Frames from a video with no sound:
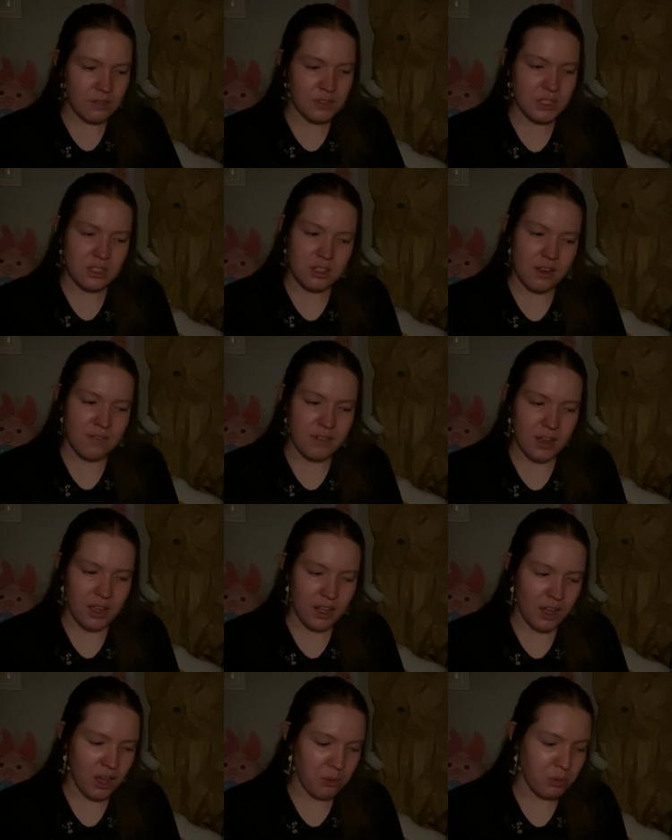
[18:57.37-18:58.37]
of the stuff
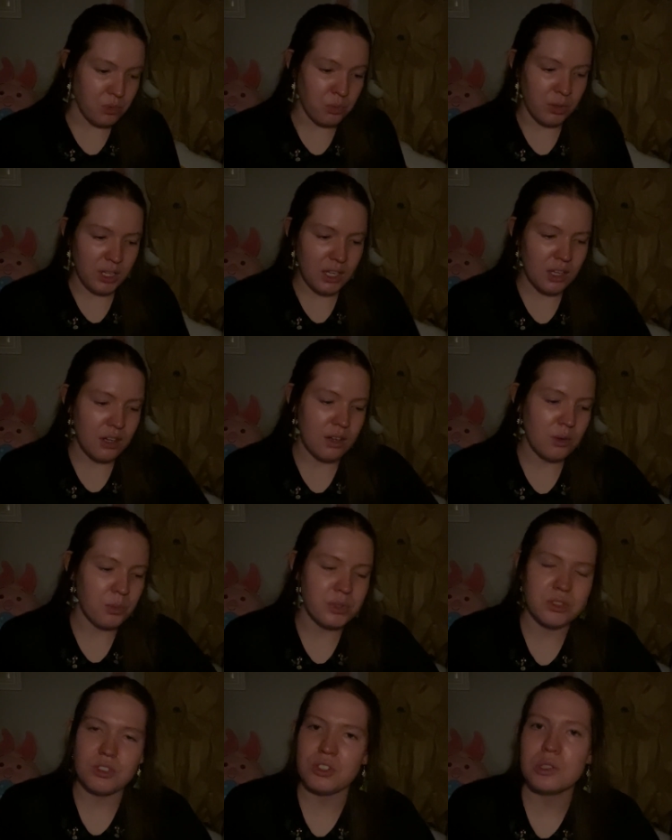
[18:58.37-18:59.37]
I would read
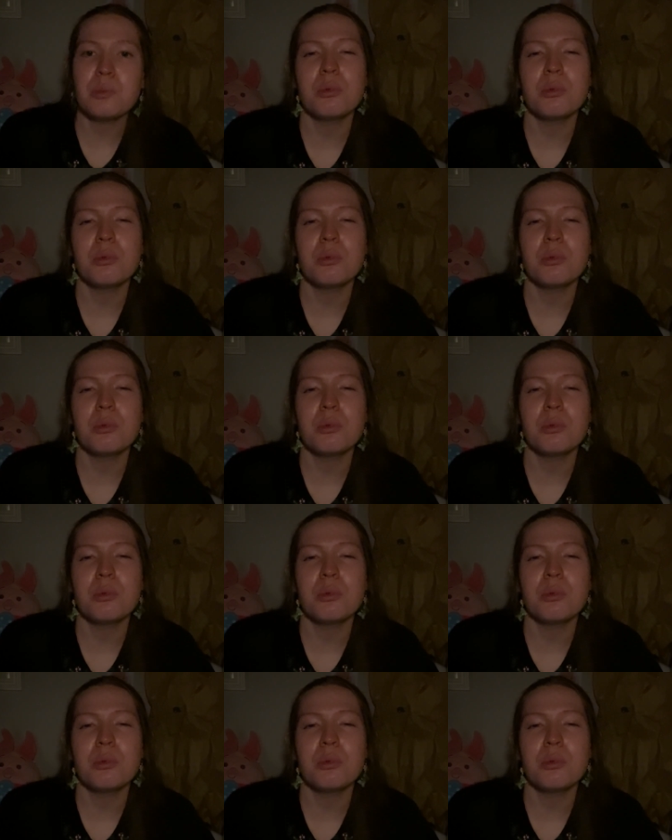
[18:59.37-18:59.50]
was just